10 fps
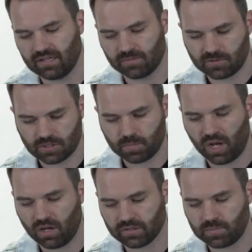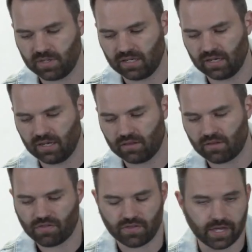This is Paul speaking,
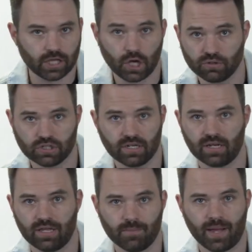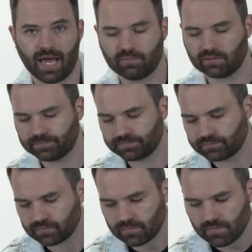a theologian in the Bible.
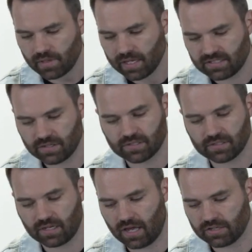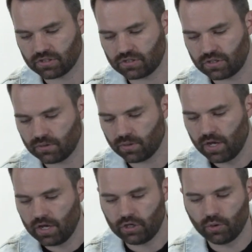He says this in Colossians 2.
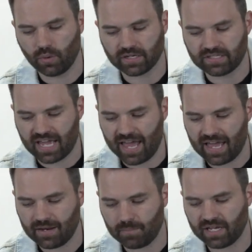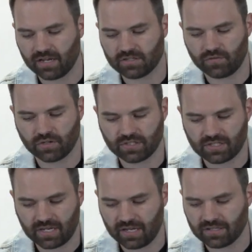You were dead because of your
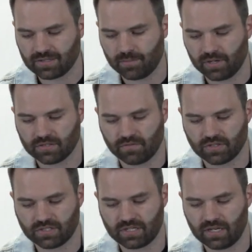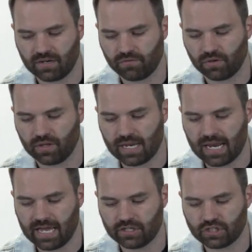sins and because of your sinful
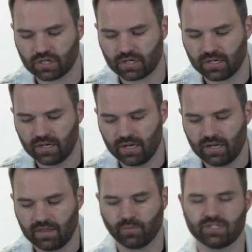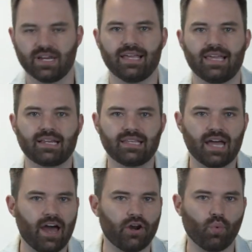nature that was not yet
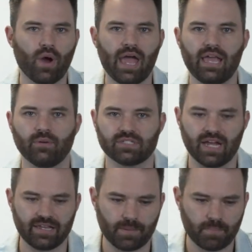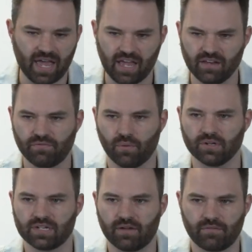cut away. It was not yet paid for.
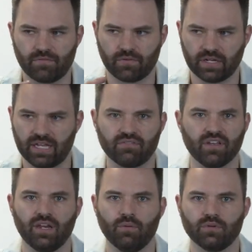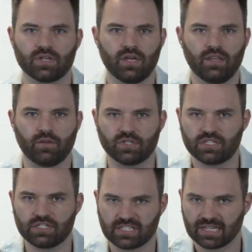It was not forgiven. There was
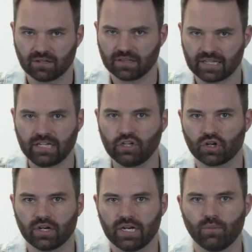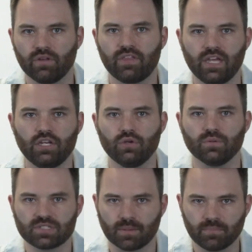still lingering within you
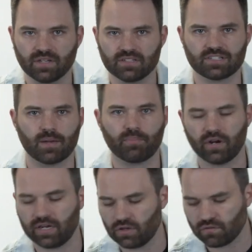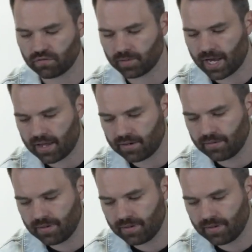something separating you from God.